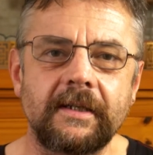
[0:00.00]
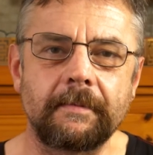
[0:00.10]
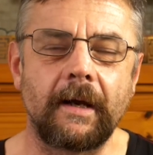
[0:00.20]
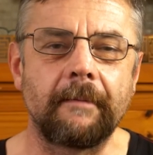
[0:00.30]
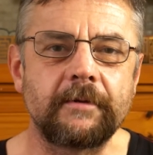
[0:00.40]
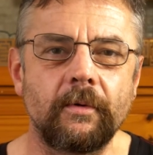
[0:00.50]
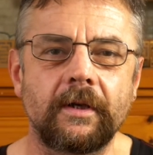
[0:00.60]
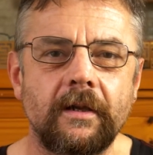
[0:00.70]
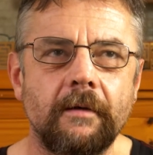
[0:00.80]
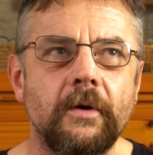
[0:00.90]
is perhaps one
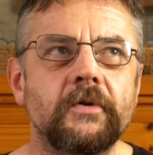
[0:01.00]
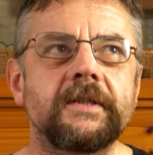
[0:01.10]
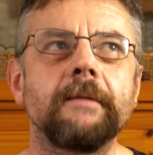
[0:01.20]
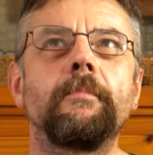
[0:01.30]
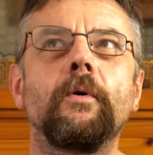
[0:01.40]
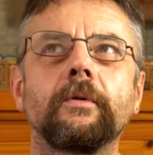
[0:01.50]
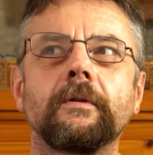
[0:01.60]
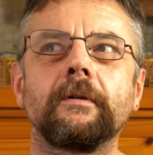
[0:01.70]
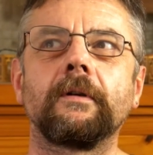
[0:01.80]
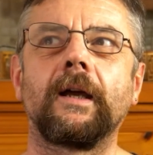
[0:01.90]
of the most
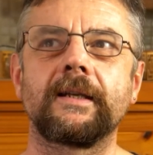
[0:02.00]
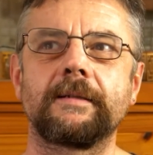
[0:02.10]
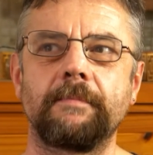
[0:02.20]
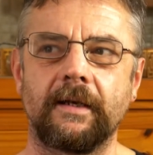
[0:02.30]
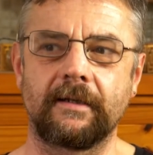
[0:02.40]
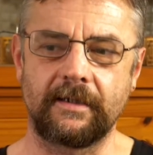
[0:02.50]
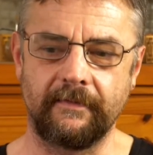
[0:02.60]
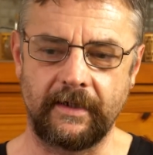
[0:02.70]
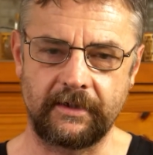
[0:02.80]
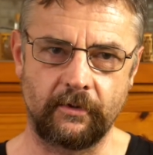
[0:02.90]
important aspects
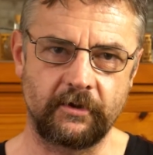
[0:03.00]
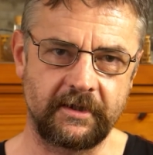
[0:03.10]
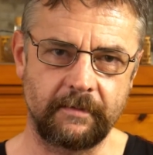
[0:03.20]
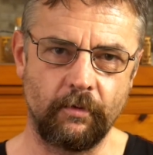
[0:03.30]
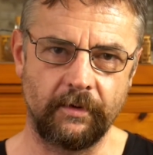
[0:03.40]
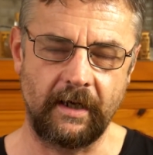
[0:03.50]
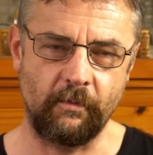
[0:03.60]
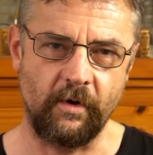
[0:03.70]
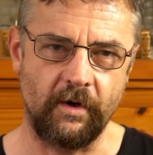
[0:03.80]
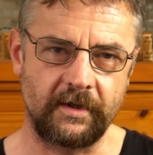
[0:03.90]
of our social support
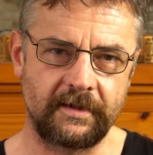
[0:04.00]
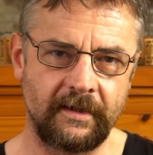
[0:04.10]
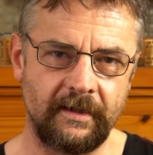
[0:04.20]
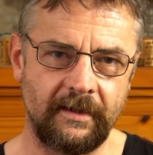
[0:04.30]
networks.